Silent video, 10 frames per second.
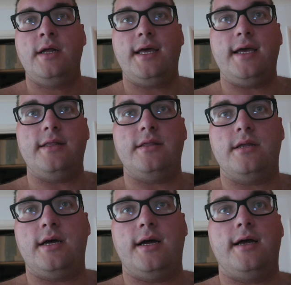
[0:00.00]

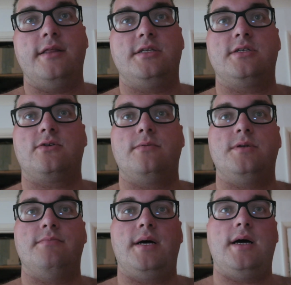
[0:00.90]
in the
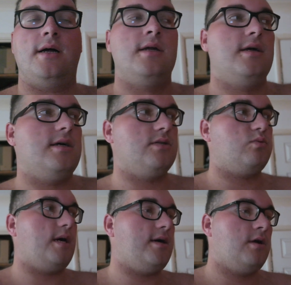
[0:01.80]
description bar as
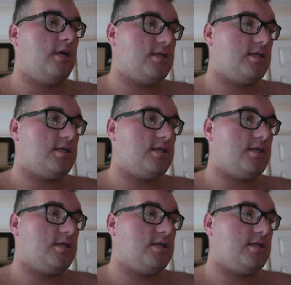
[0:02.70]
well.